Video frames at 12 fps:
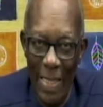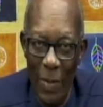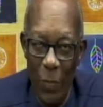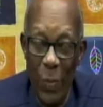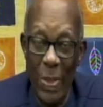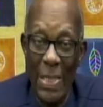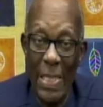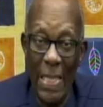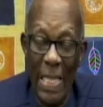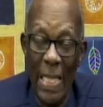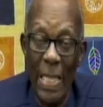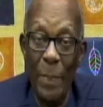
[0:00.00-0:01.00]
we say
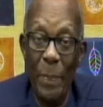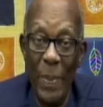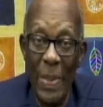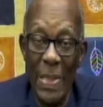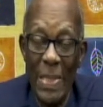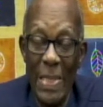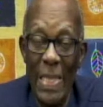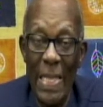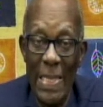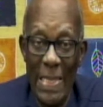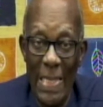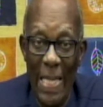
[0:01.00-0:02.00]
that the person
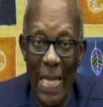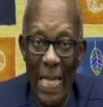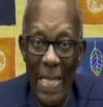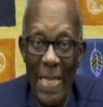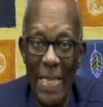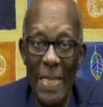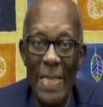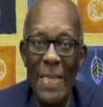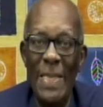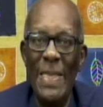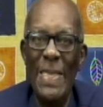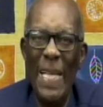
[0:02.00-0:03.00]
has died
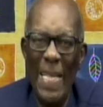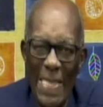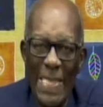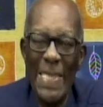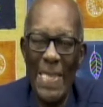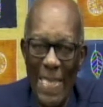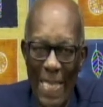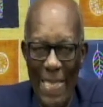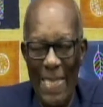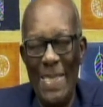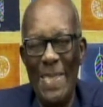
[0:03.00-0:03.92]
testate.